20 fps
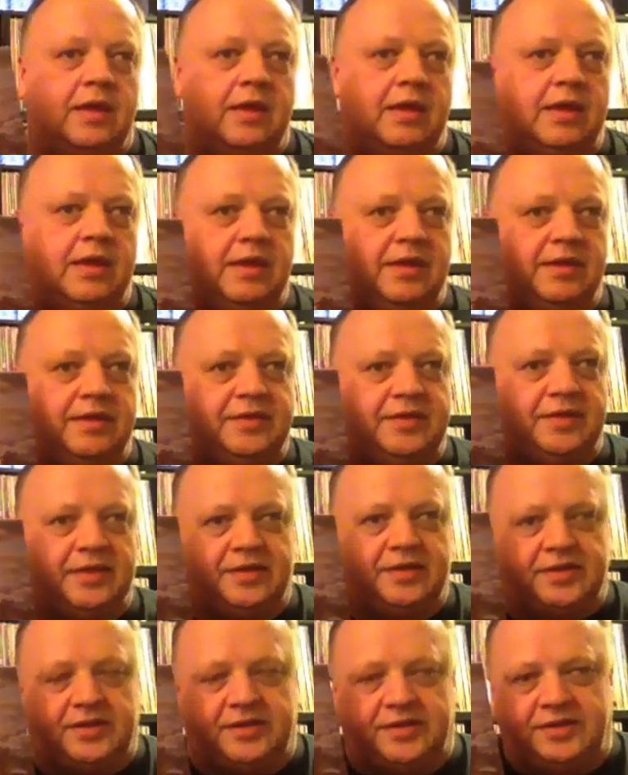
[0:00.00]
is
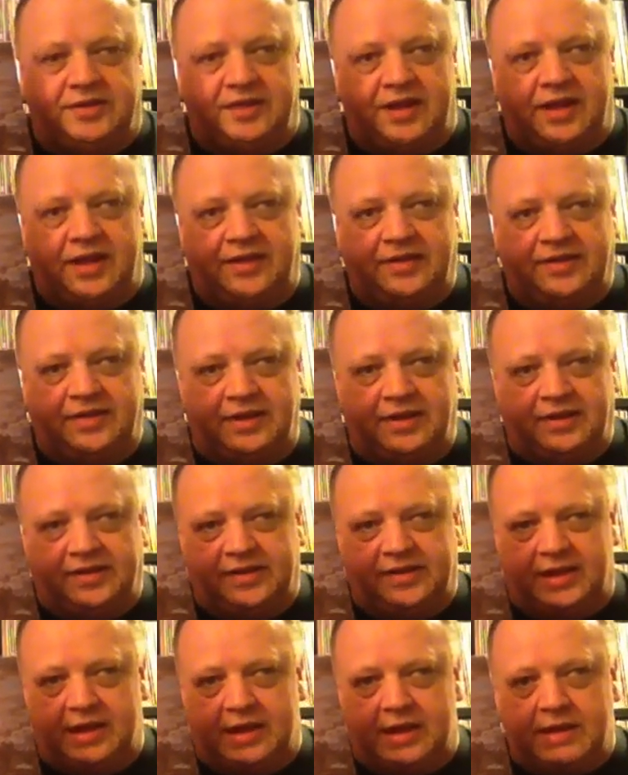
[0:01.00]
this is
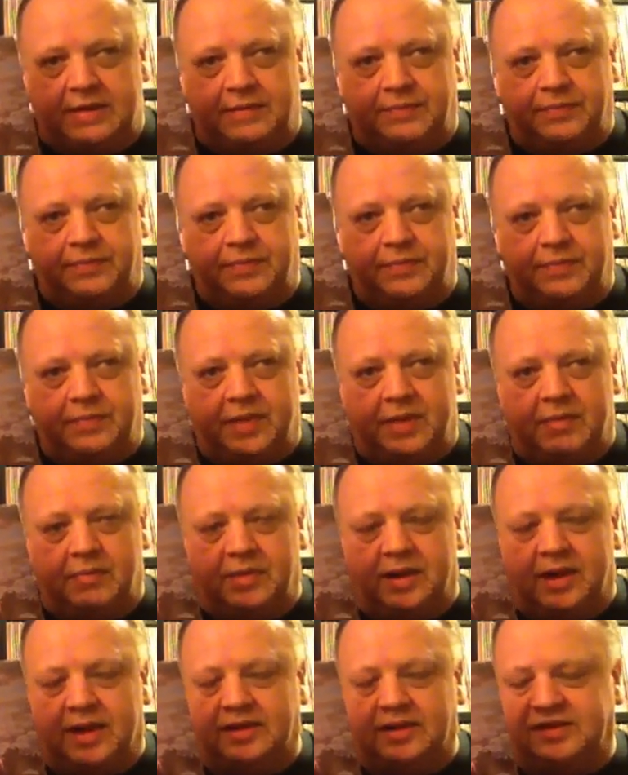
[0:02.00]
XTC and
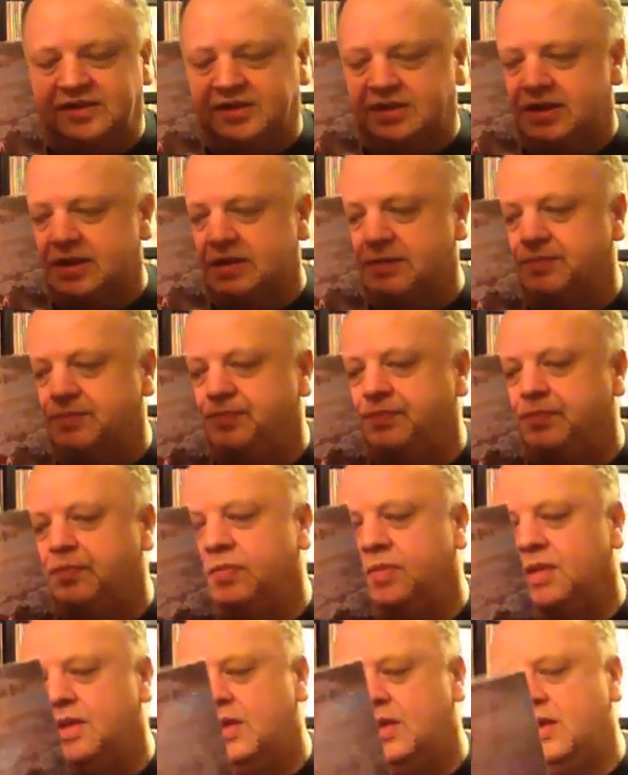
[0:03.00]
Black Sea.
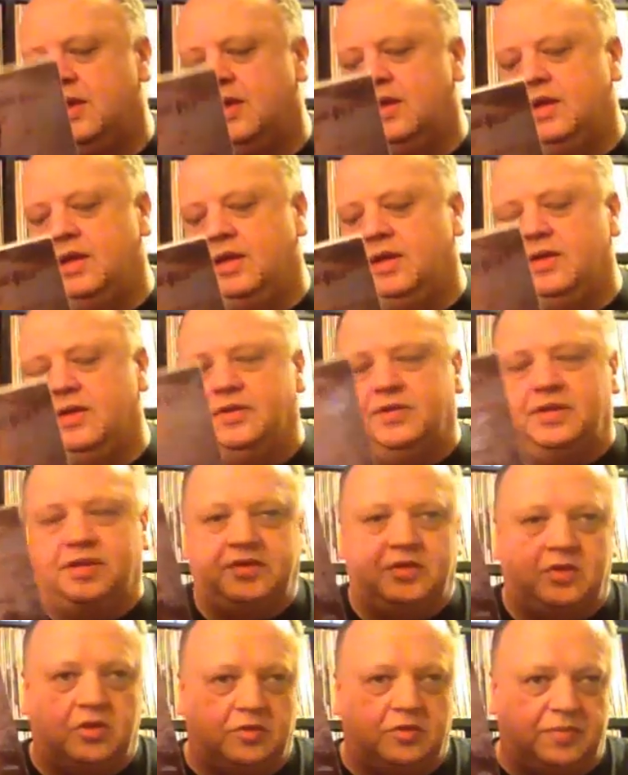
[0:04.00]

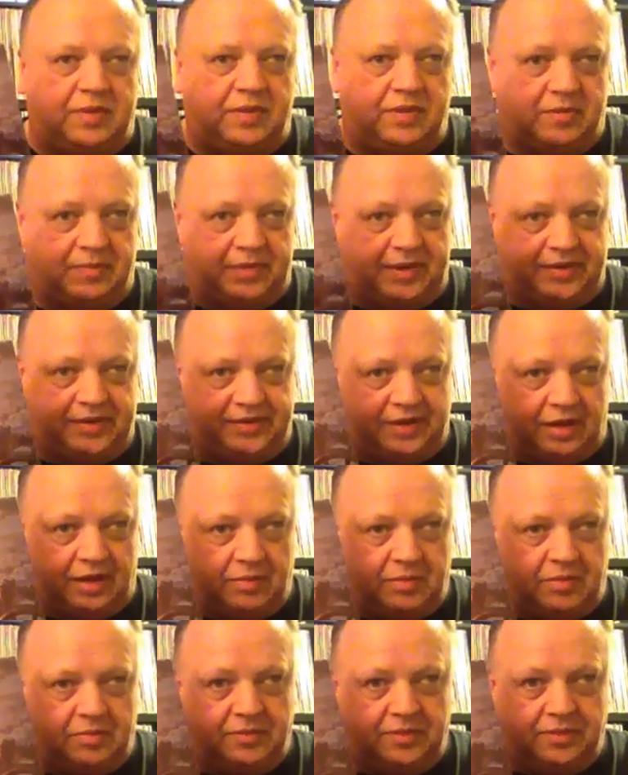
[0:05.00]
This could be their best
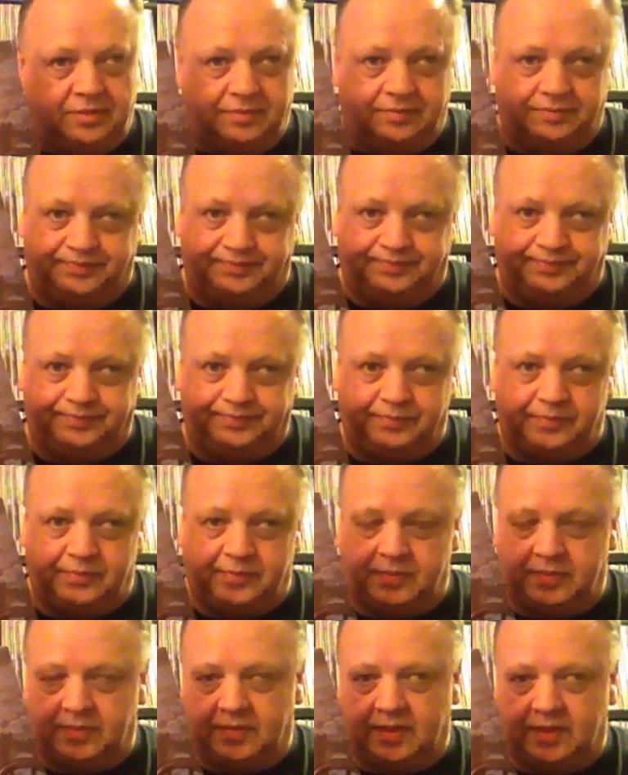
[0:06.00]
album.
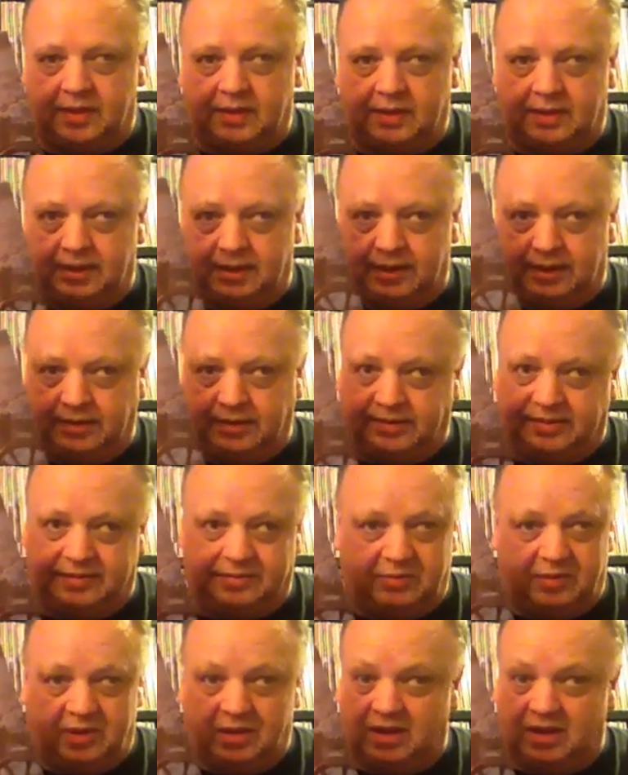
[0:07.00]
It's
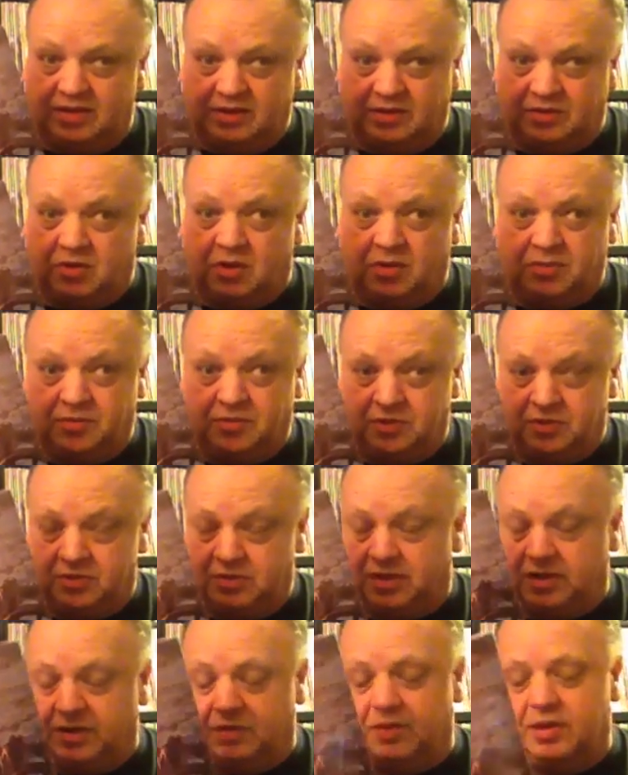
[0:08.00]
in the top
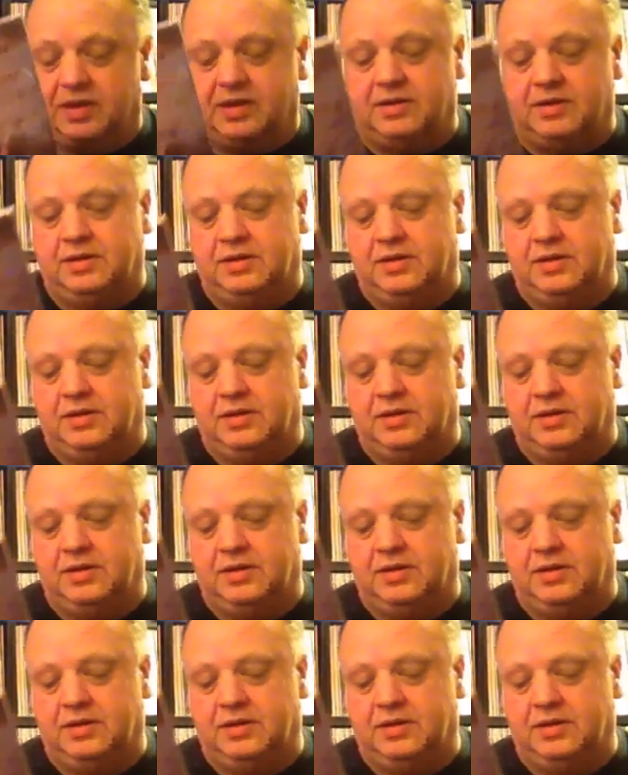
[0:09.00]
two anyway.